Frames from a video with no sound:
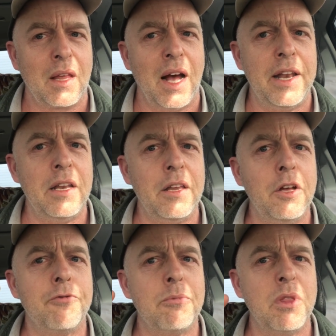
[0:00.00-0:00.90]
I didn't
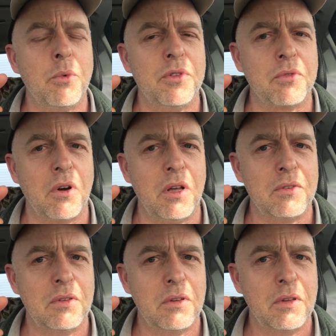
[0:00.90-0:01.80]
heal from the
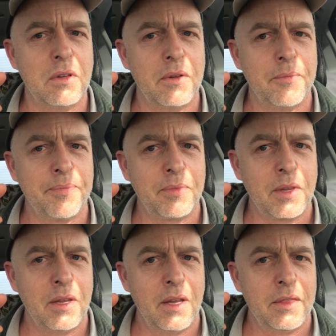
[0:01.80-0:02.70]
withdrawals.
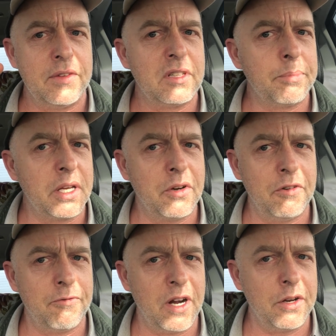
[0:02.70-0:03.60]
They simply
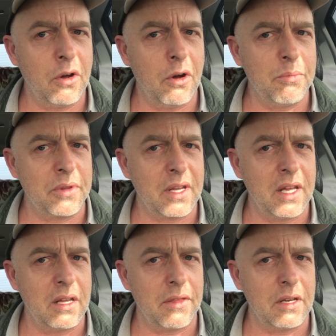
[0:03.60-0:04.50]
couldn't find a home with
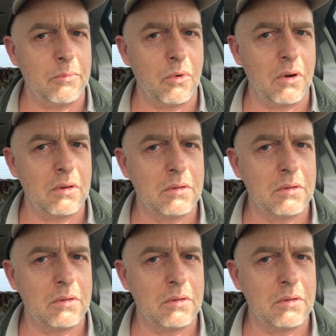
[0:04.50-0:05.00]
Kenneth anymore.